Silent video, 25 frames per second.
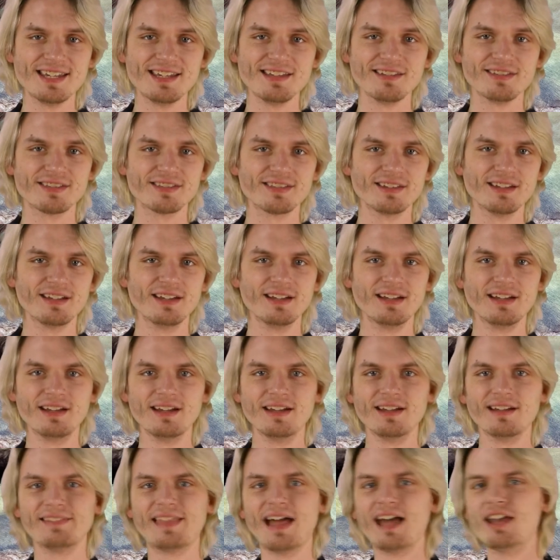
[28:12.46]
teeth.
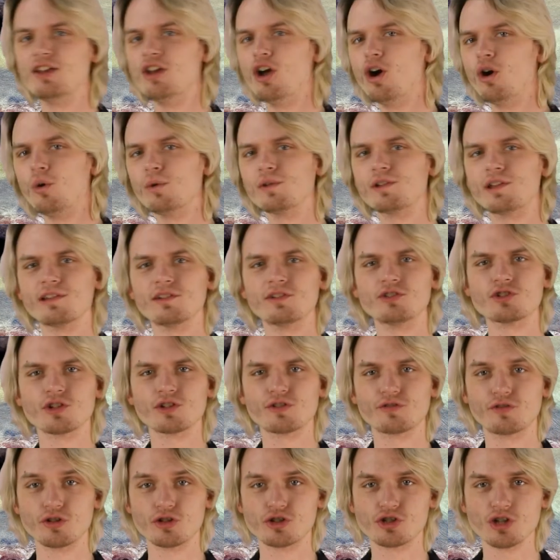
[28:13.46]
That nose isn't
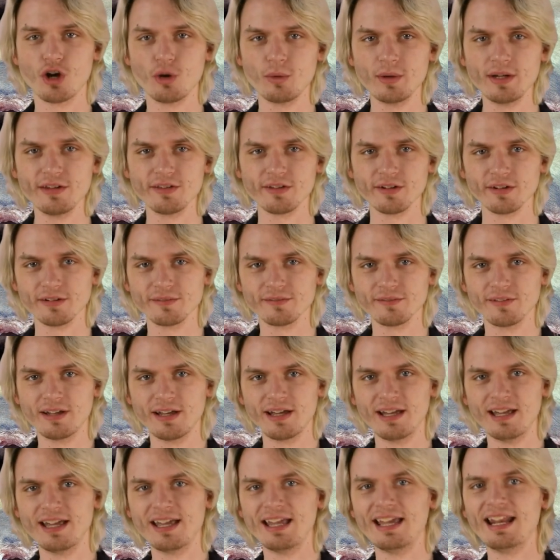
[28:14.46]
just for show either.
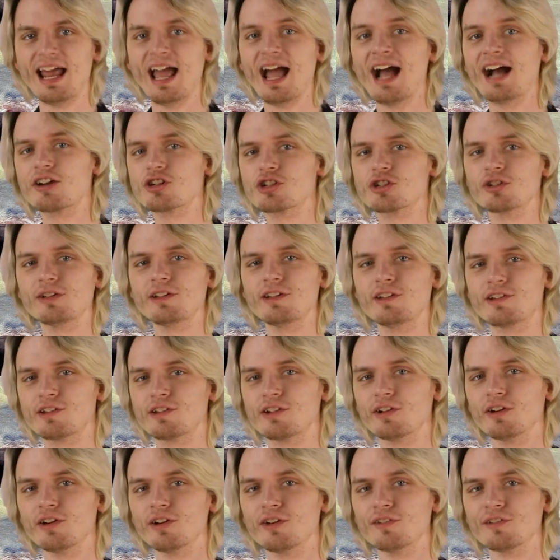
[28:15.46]
It actually
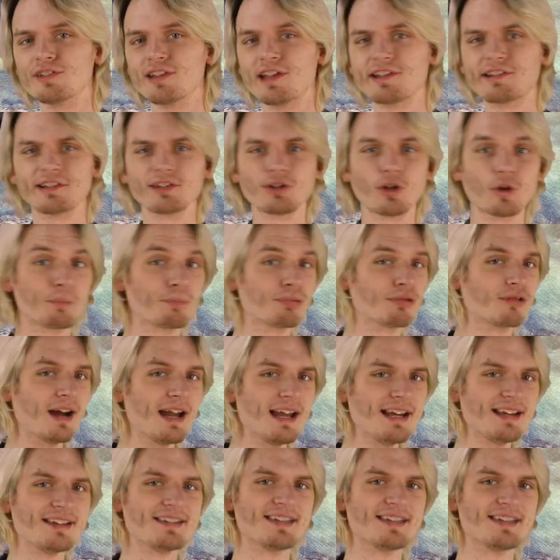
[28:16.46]
serves as a little prey